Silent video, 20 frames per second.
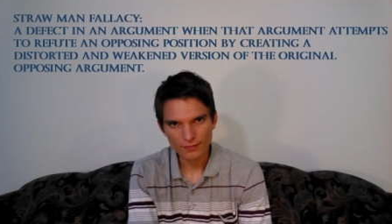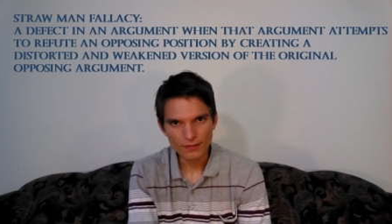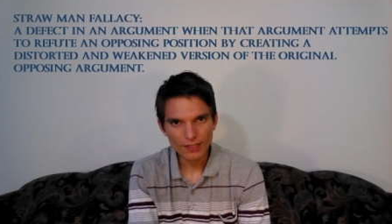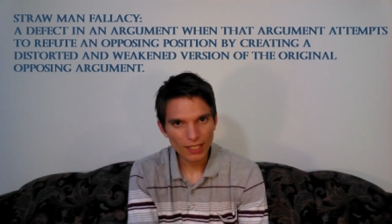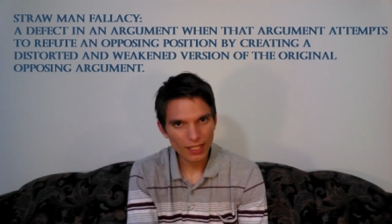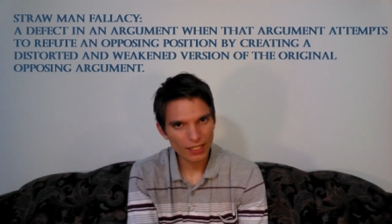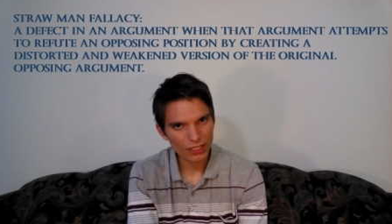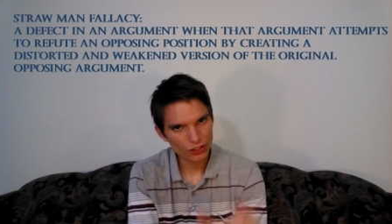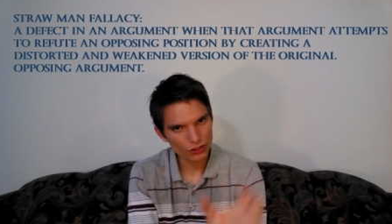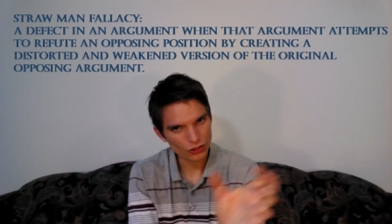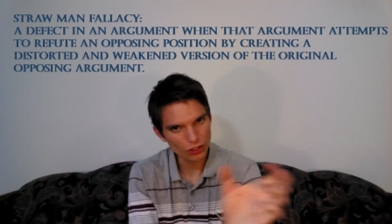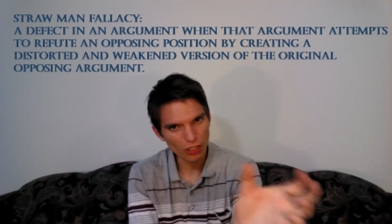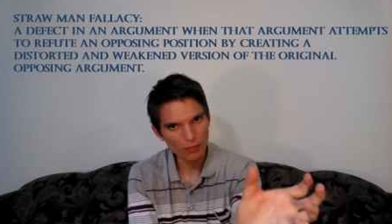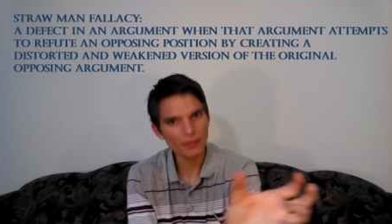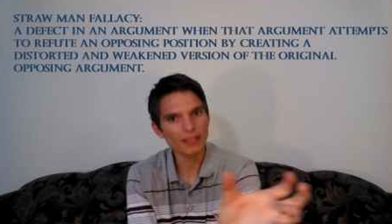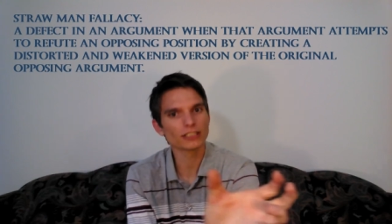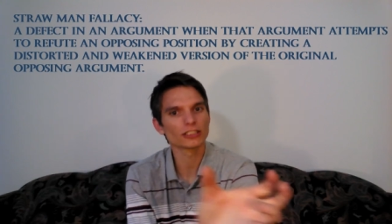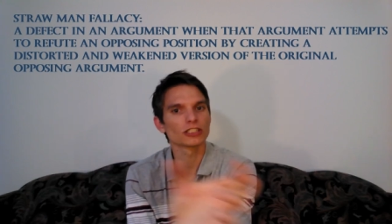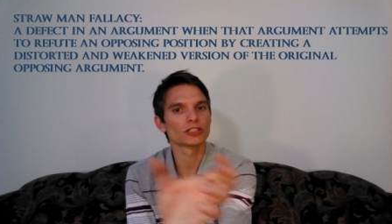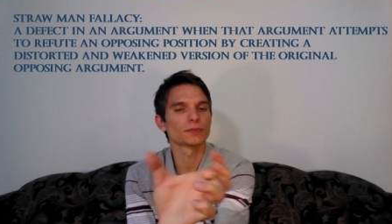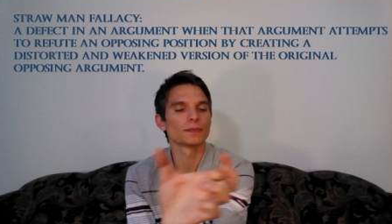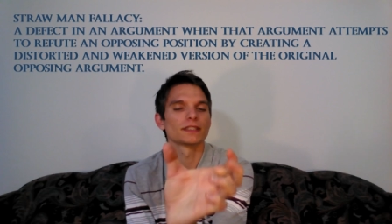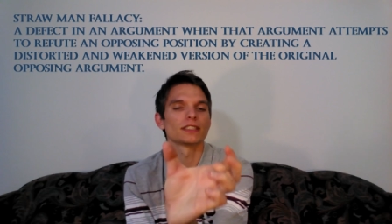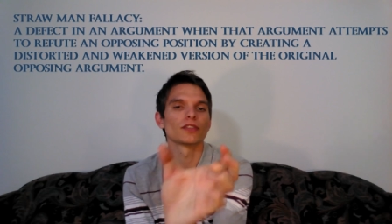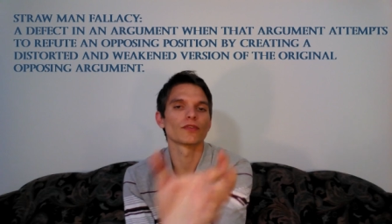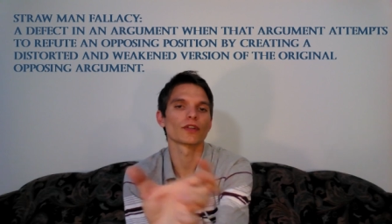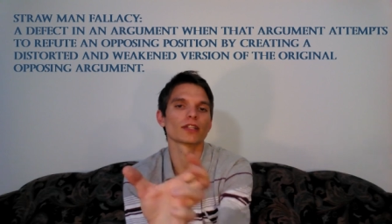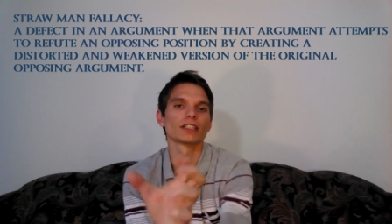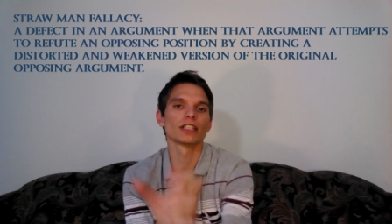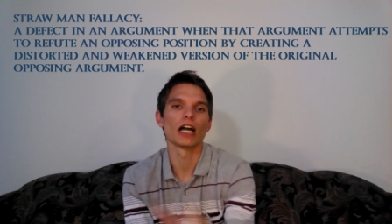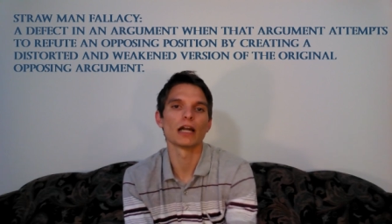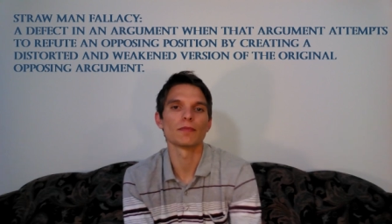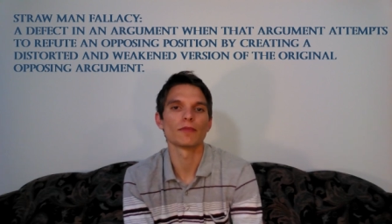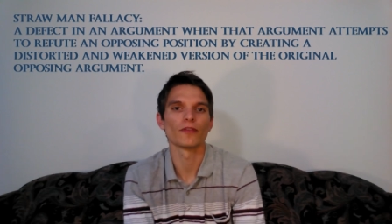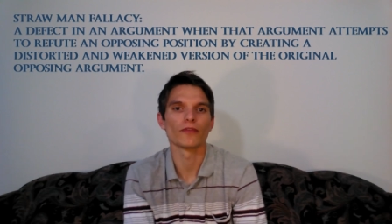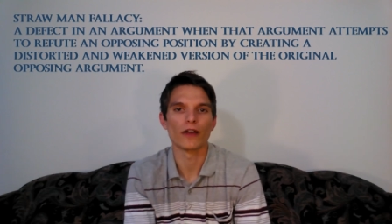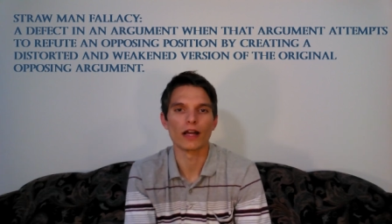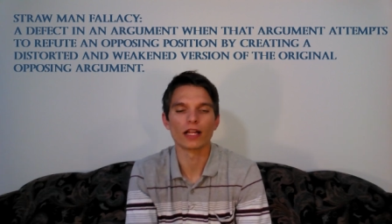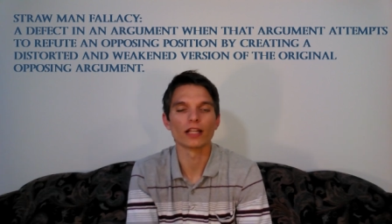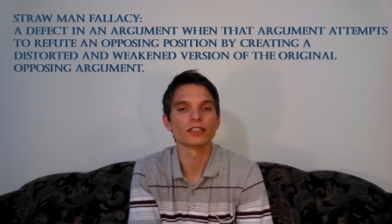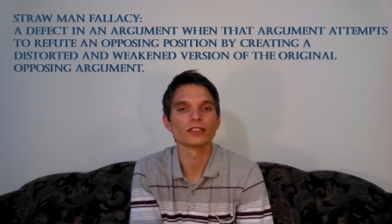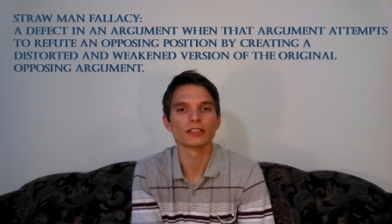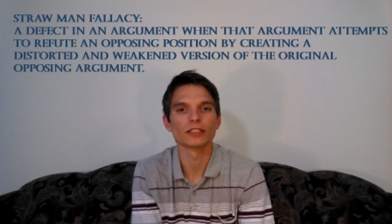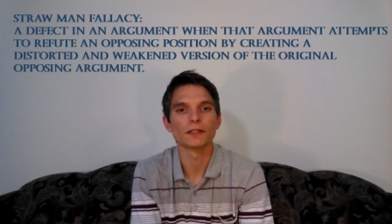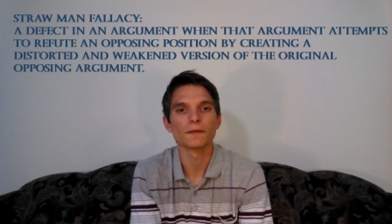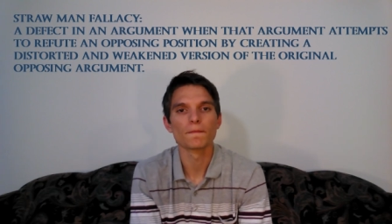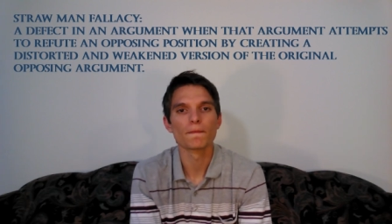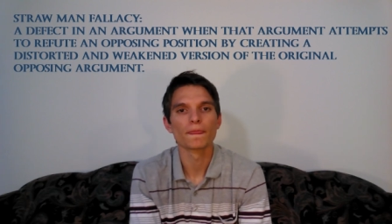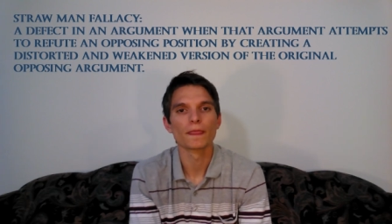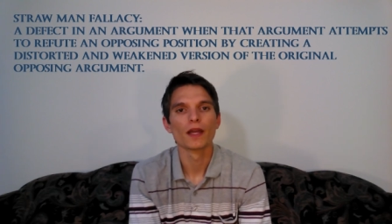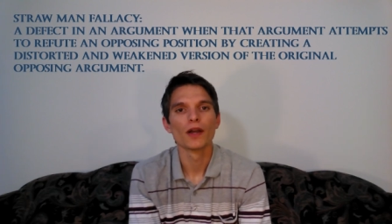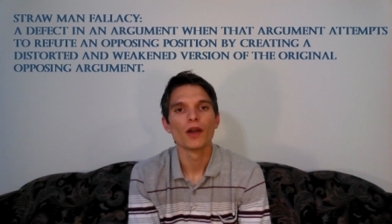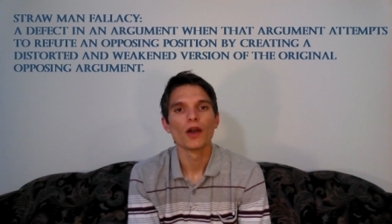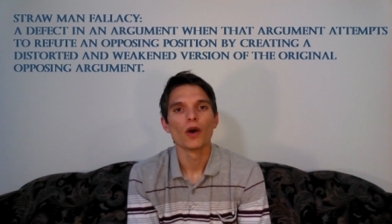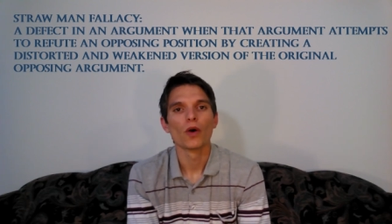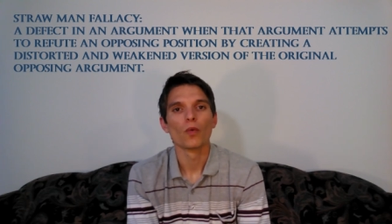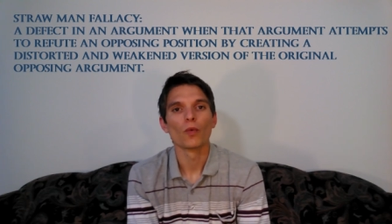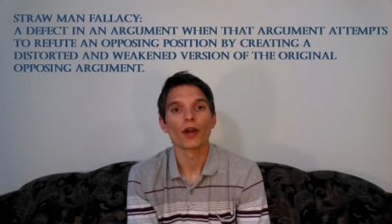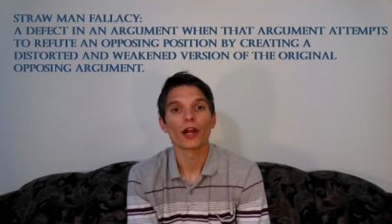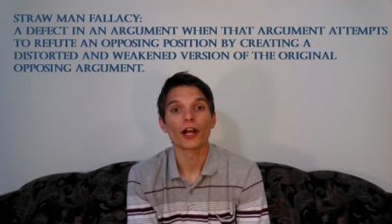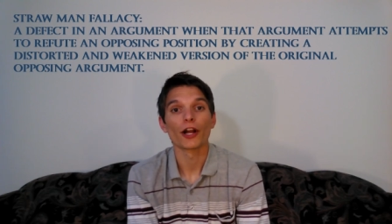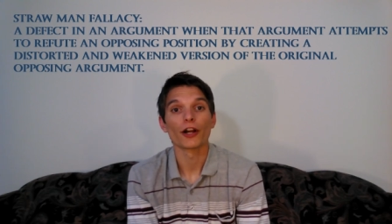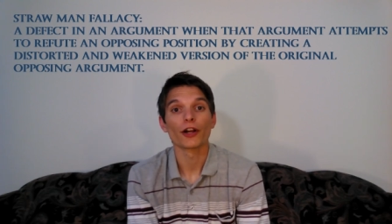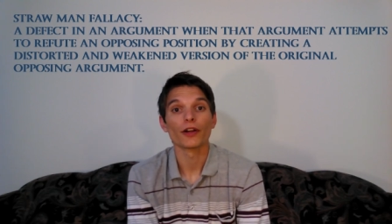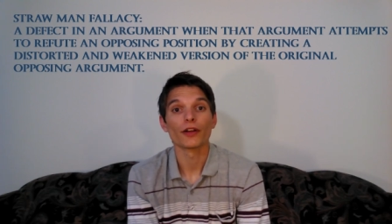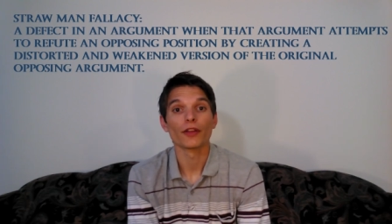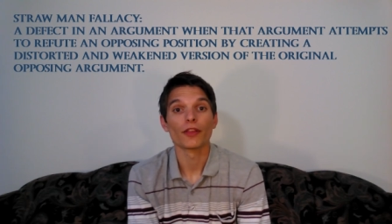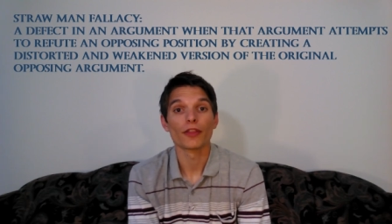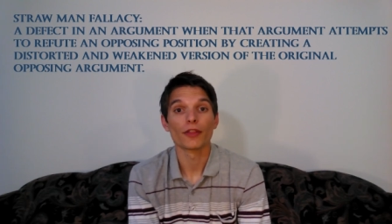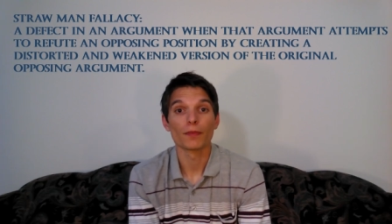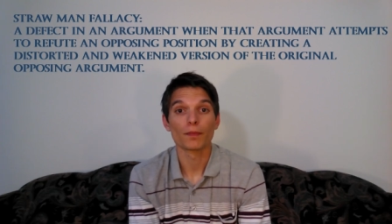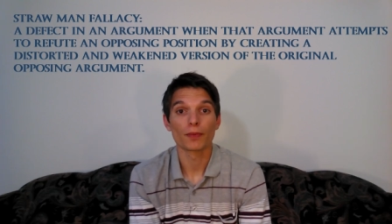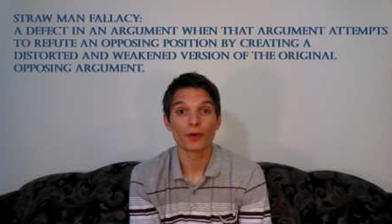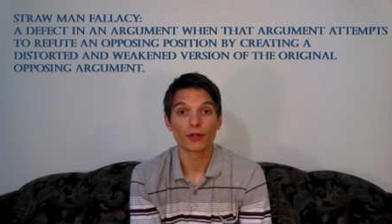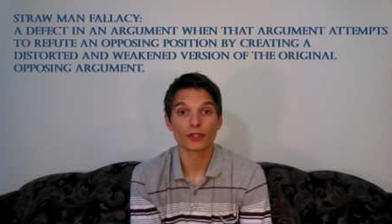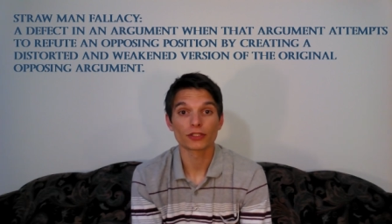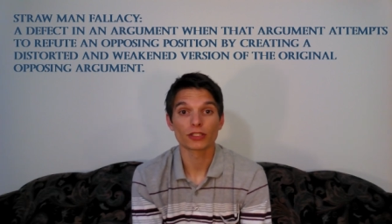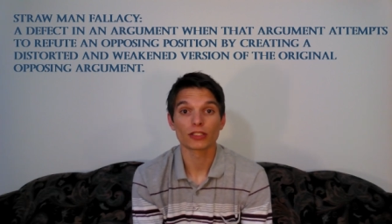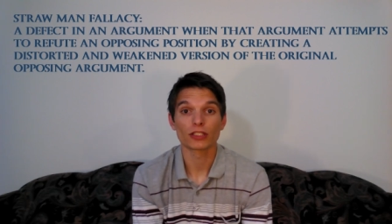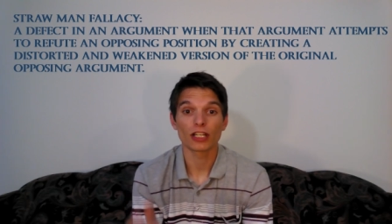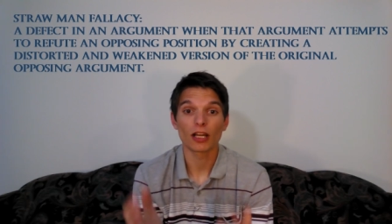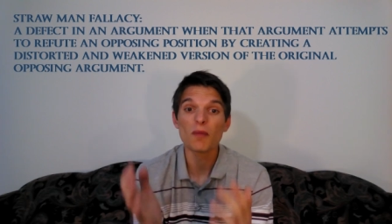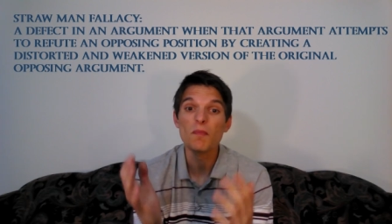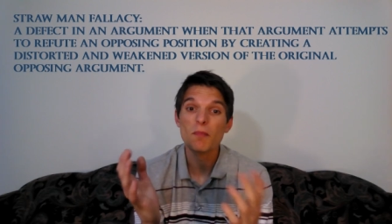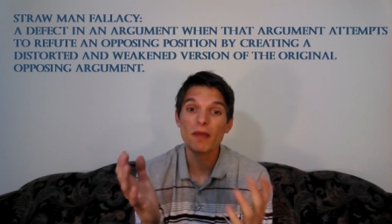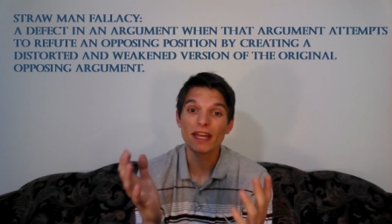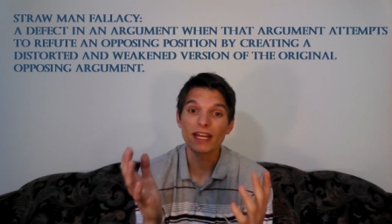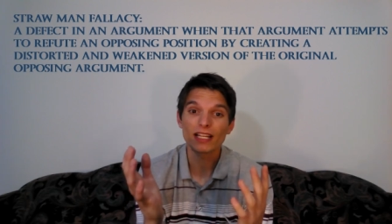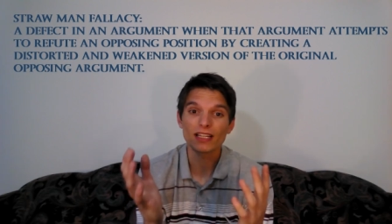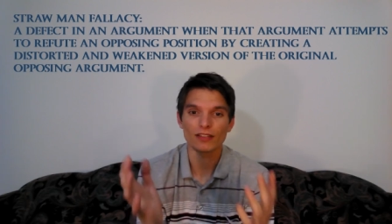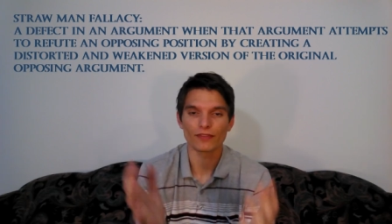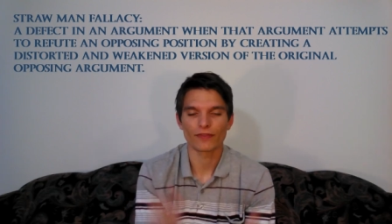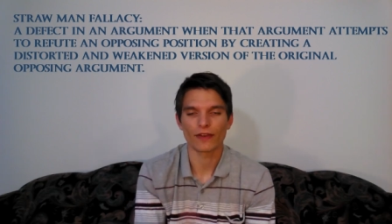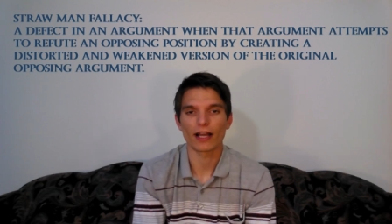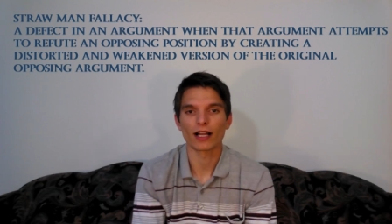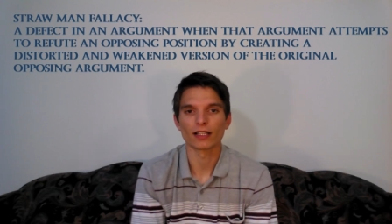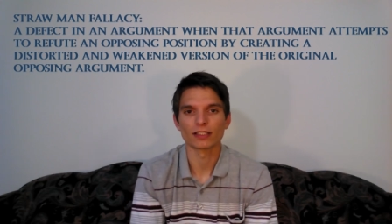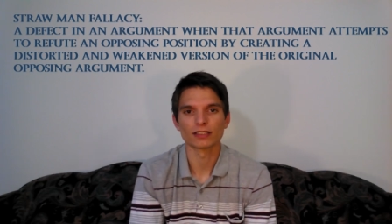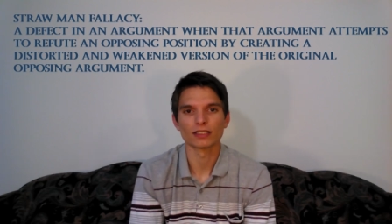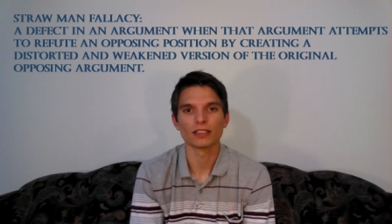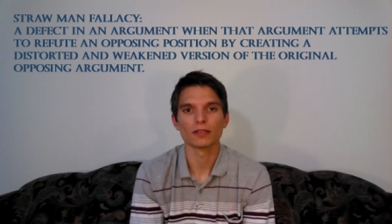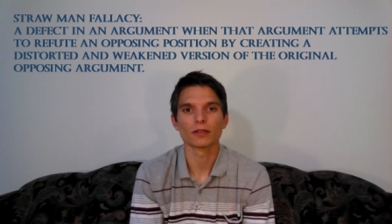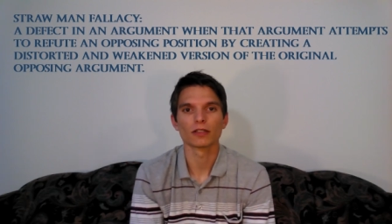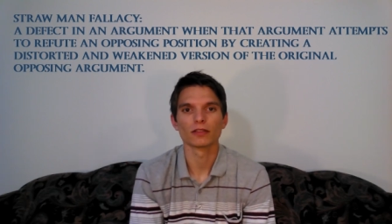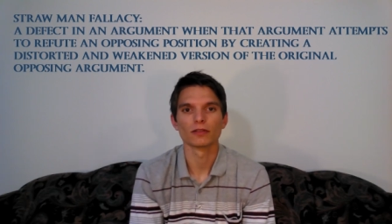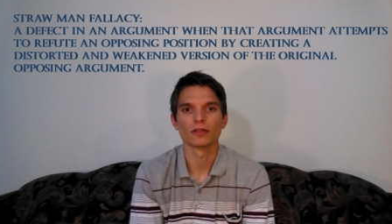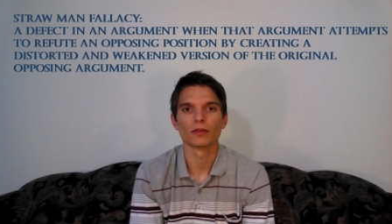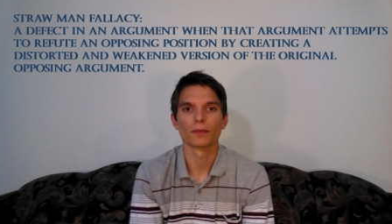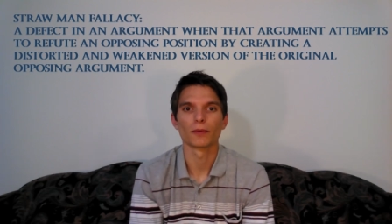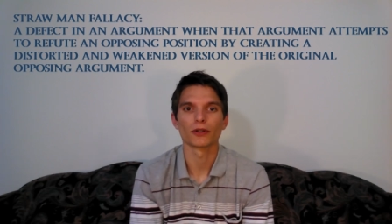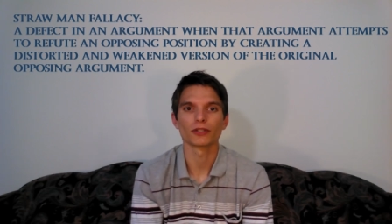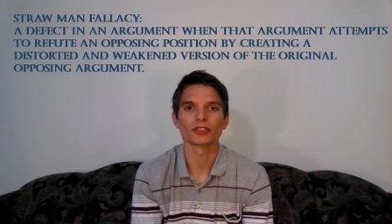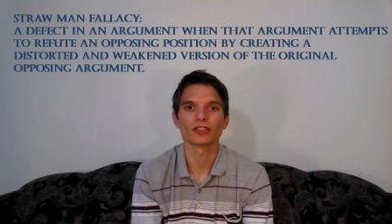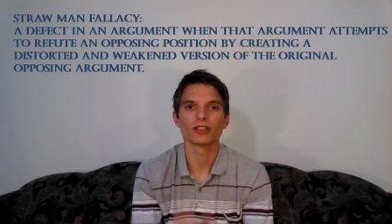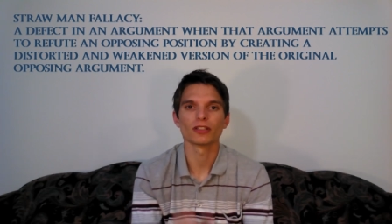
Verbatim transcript: And straw man is a specific type of fallacy where the person committing the fallacy, the person